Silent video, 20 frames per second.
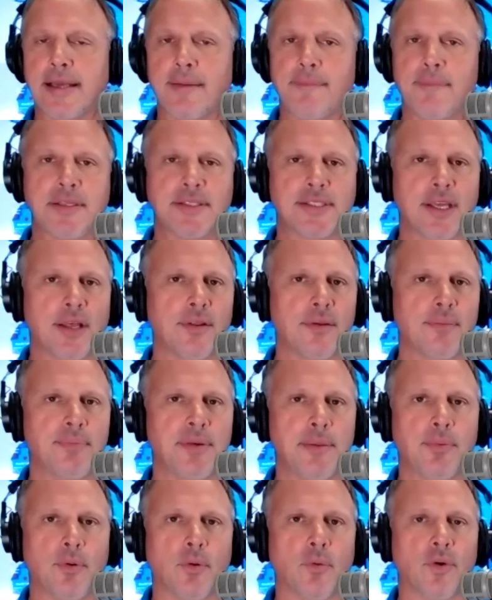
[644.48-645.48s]
been telling
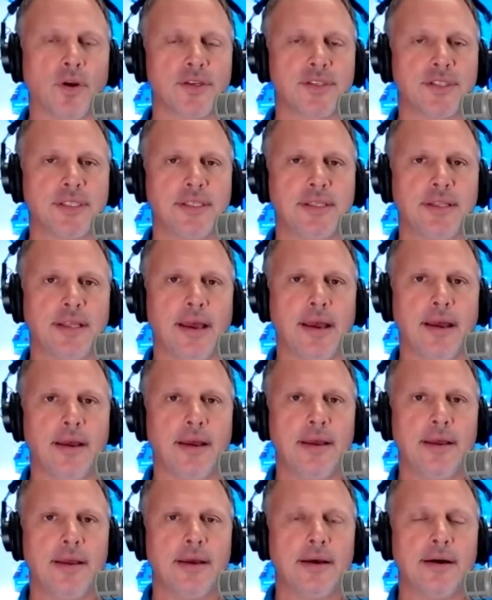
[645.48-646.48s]
people, Rusty, that
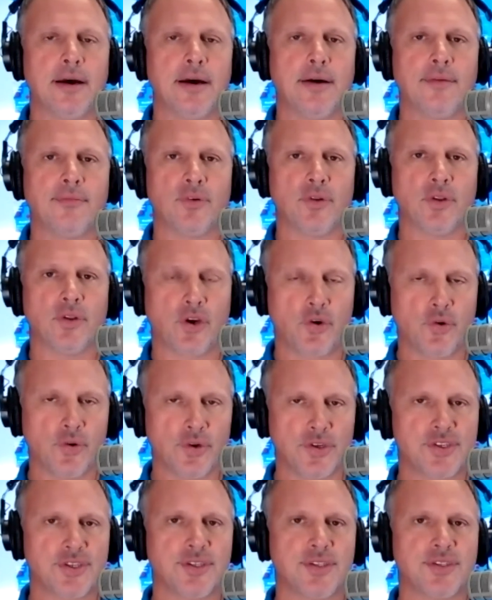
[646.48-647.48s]
for the
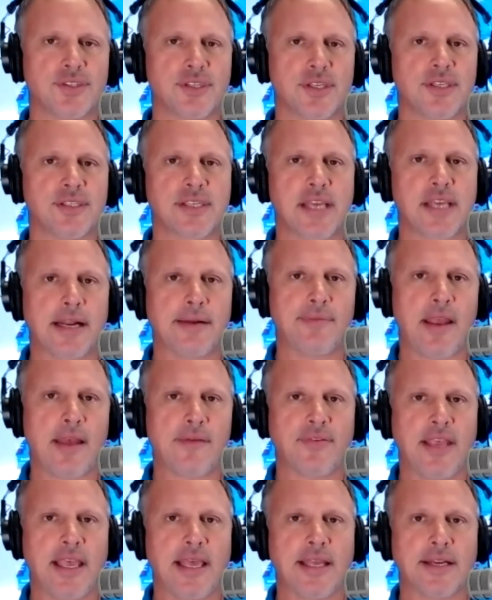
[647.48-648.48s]
Christians inside of
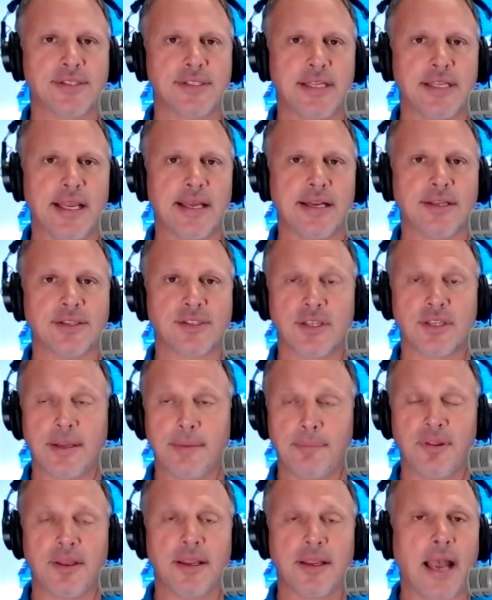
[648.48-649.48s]
Afghanistan, it's
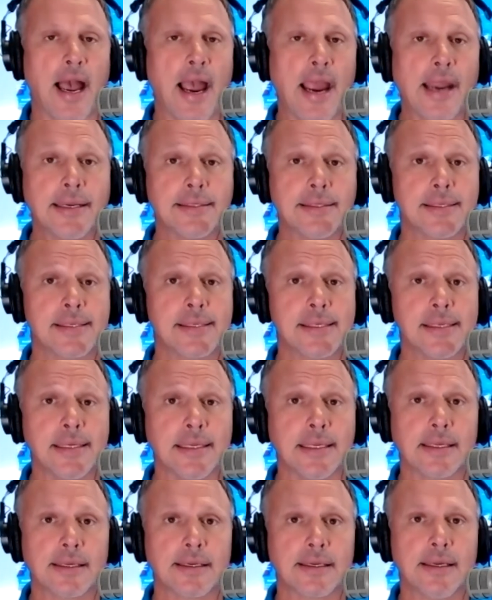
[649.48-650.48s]
like playing hide and
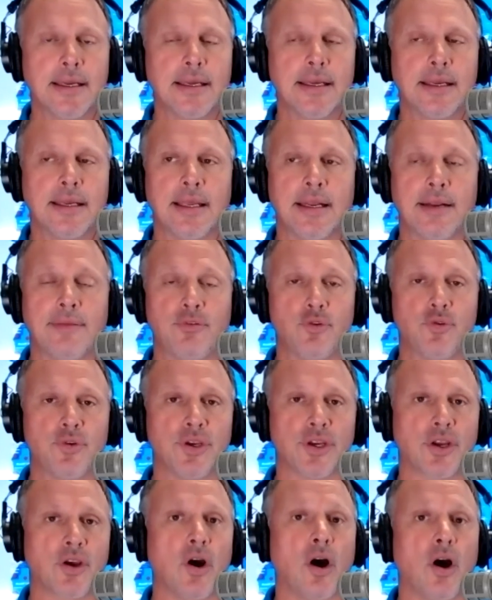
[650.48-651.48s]
seek. And if you
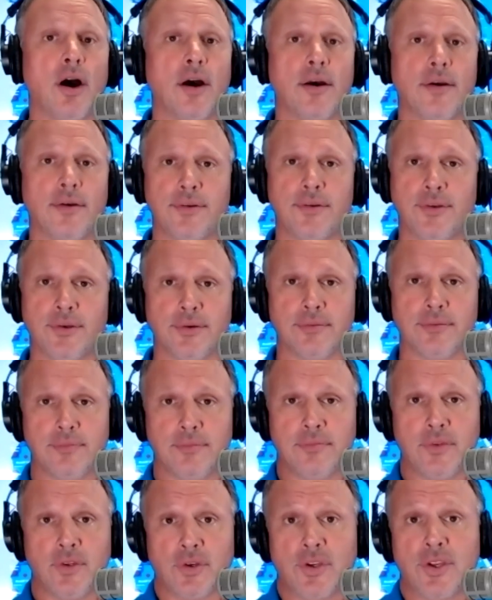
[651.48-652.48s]
get caught,
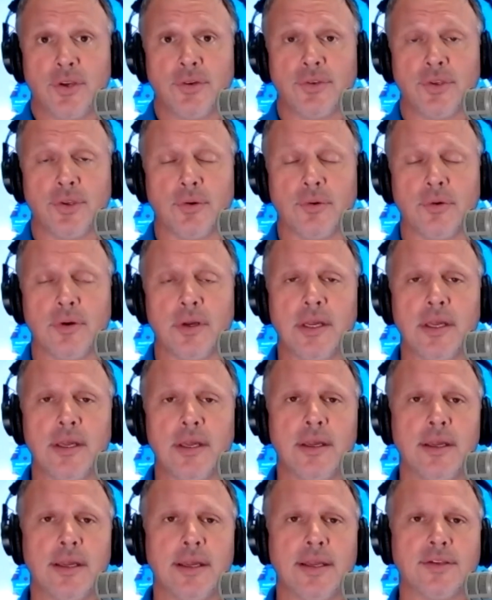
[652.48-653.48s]
they'll kill you.
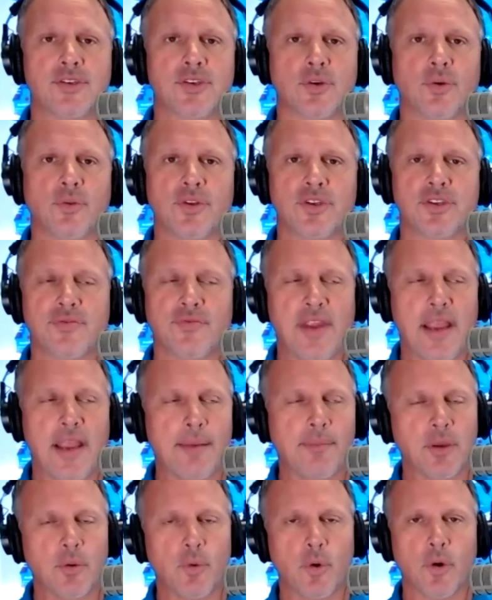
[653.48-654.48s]
And so this
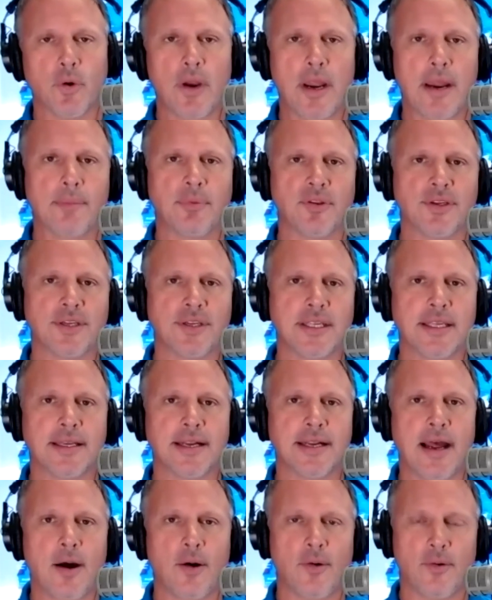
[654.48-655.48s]
family, we were able to get
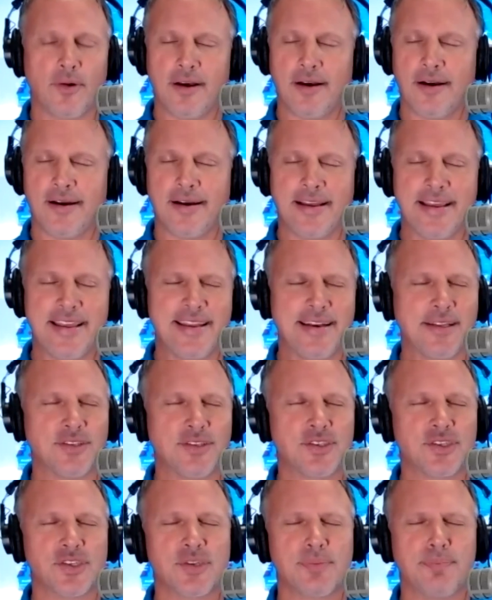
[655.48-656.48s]
out.
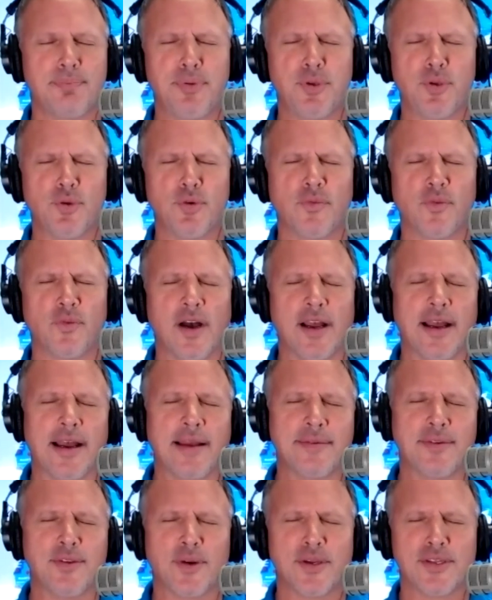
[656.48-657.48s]
It's just beautiful.
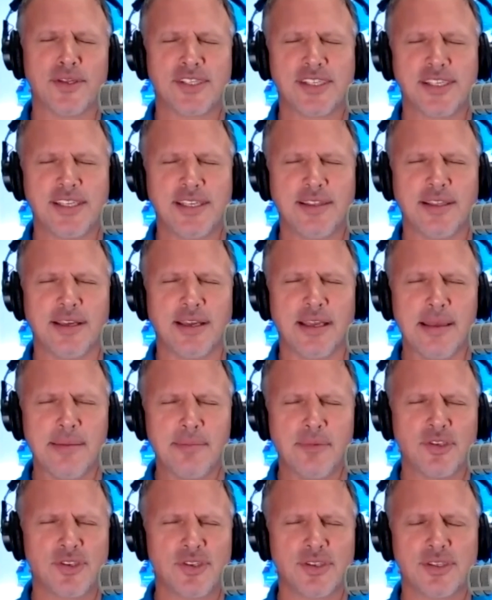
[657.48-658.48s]
I see the
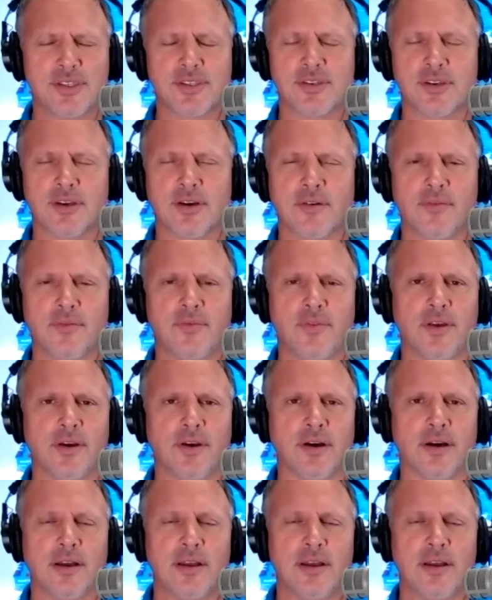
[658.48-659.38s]
images of the